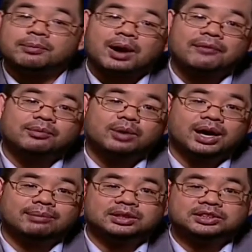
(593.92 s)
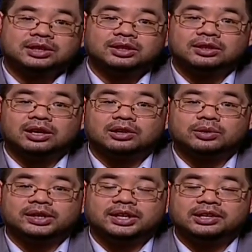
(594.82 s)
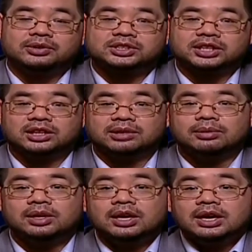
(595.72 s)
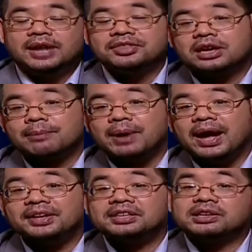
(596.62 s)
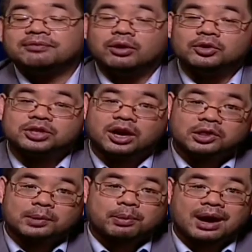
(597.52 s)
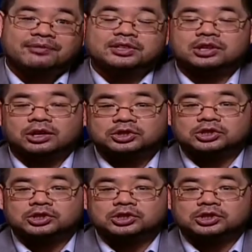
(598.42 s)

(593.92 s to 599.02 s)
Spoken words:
of the Prophet Muhammad sallallahu alaihi wasallam, and the companions of those other prophets